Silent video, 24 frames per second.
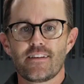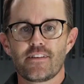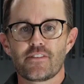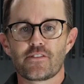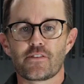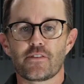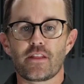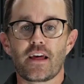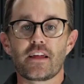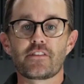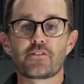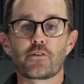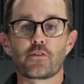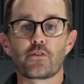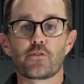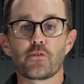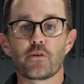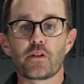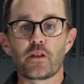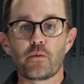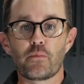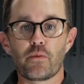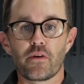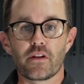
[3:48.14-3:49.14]
So that's our
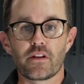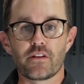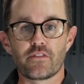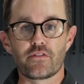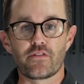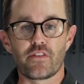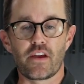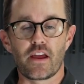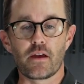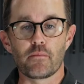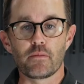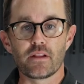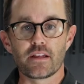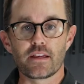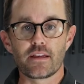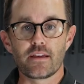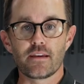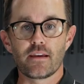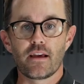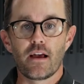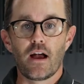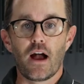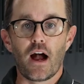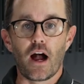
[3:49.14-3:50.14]
3D printed
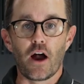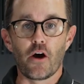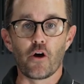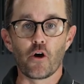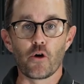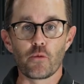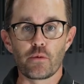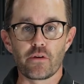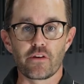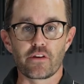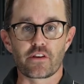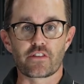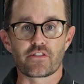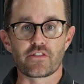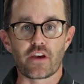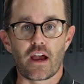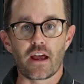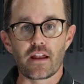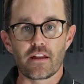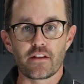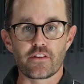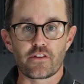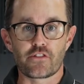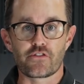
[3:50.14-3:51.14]
family. I hope you're
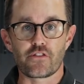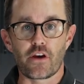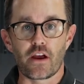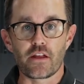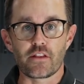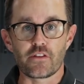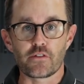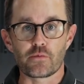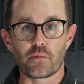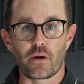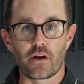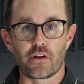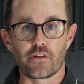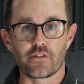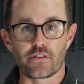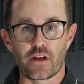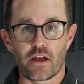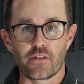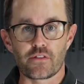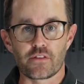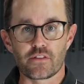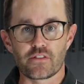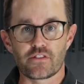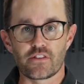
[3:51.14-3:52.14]
excited to try these putters
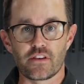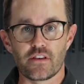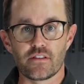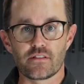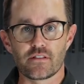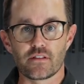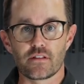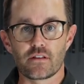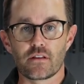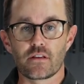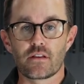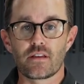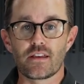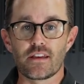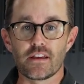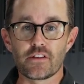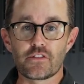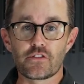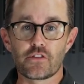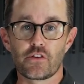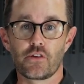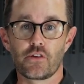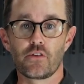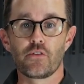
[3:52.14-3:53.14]
out this season.
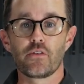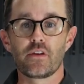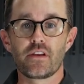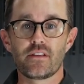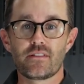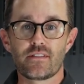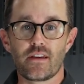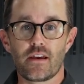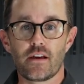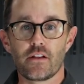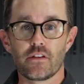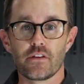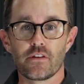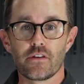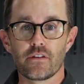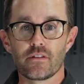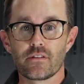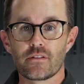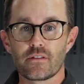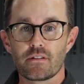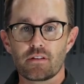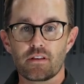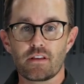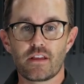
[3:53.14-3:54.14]
Get to your
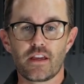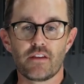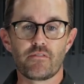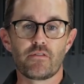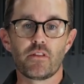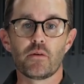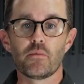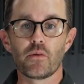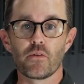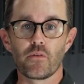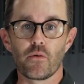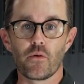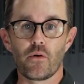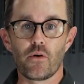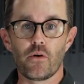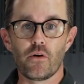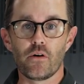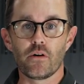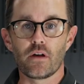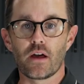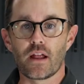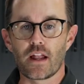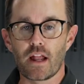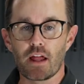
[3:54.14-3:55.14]
retailer, give them a
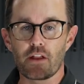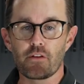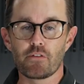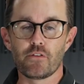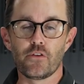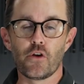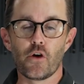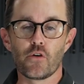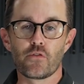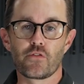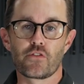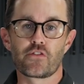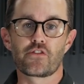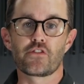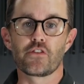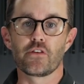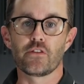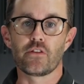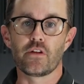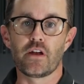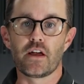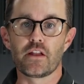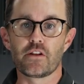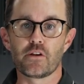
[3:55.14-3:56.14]
roll, and I know for sure
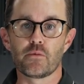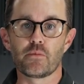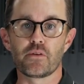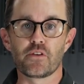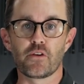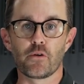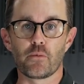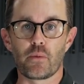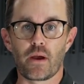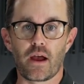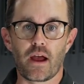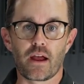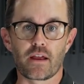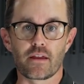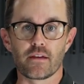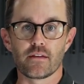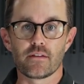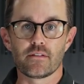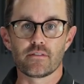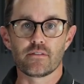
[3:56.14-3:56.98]
they'll end up in your bag.